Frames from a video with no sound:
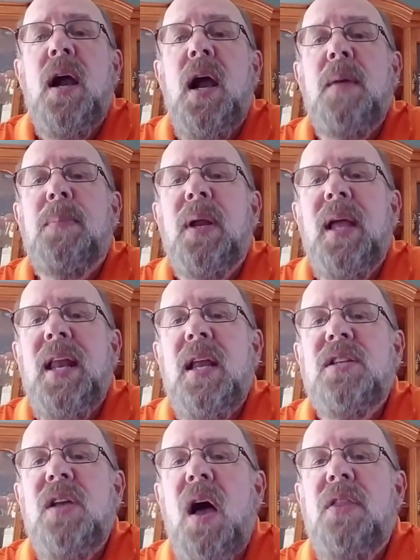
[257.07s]
right? But again,
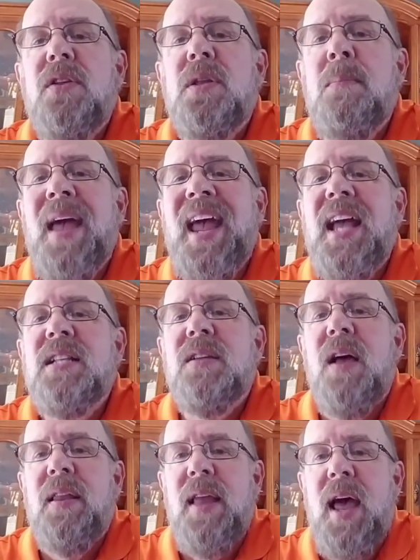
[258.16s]
there's other demands
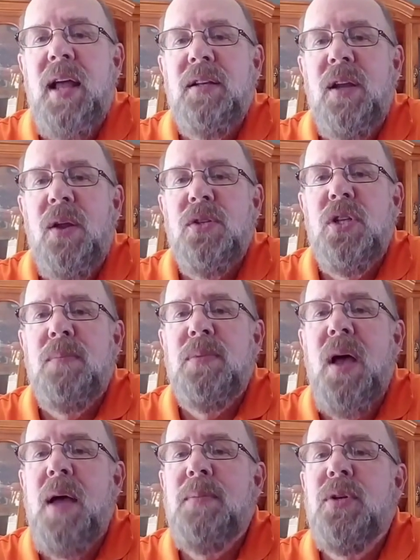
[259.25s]
on that.
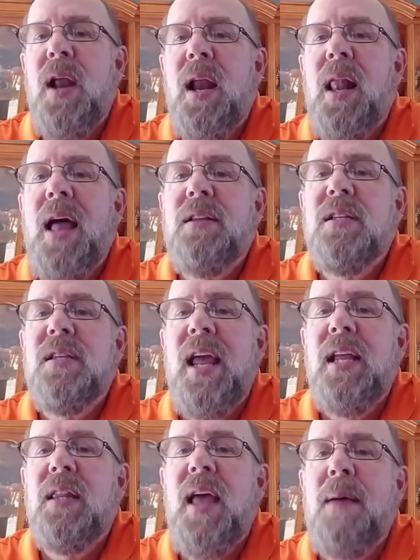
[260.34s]
Sometimes you're not allowed to
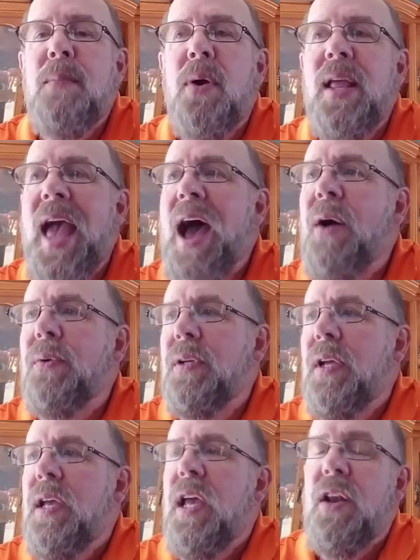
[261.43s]
take that money out
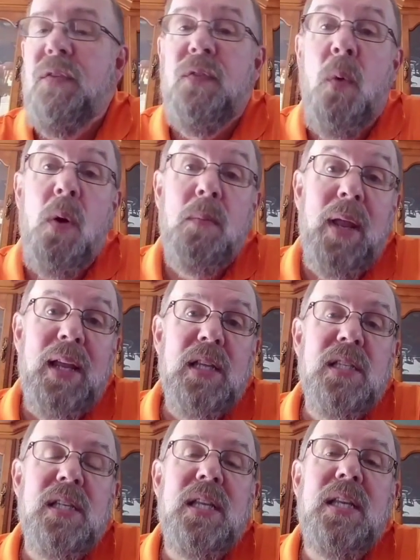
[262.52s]
in a form like a
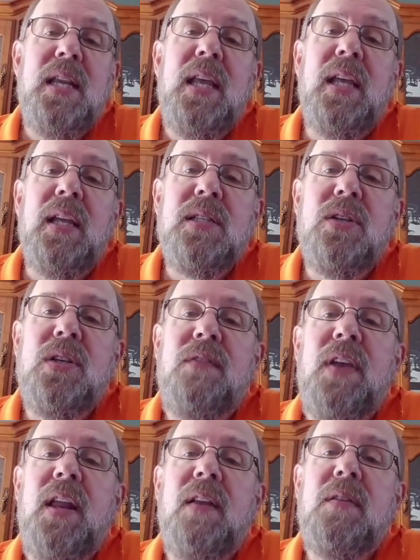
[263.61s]
CD, a
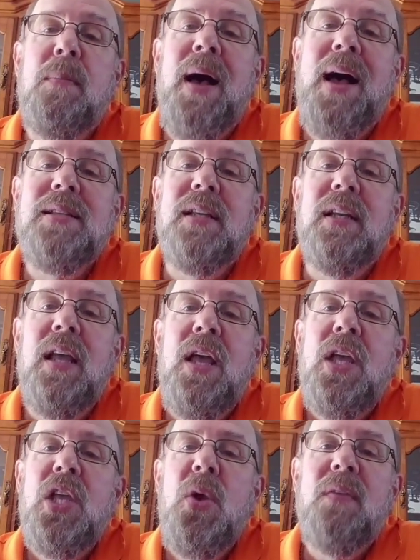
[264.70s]
certificate of deposit.
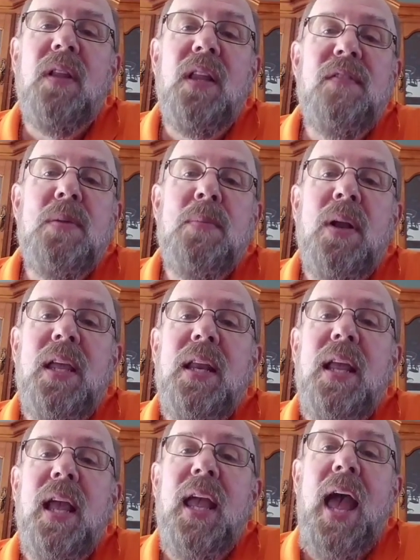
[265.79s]
You have to leave your money in
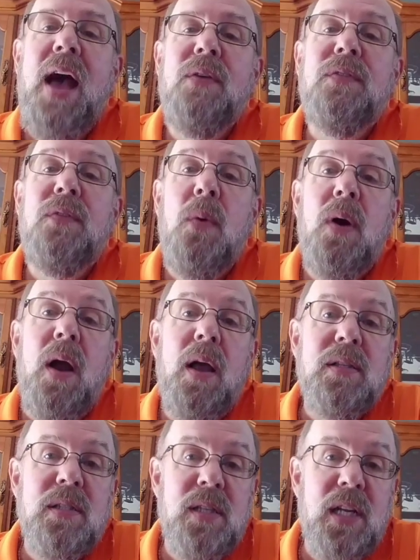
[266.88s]
the account for
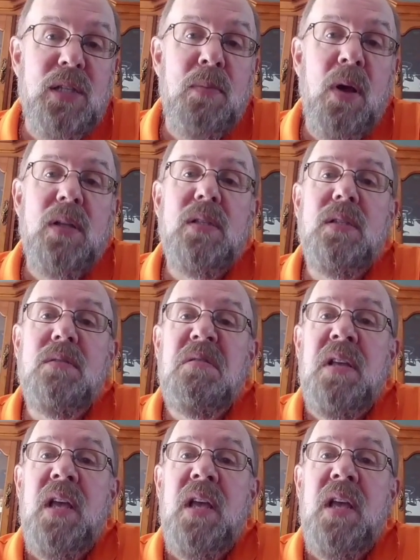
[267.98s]
6 months,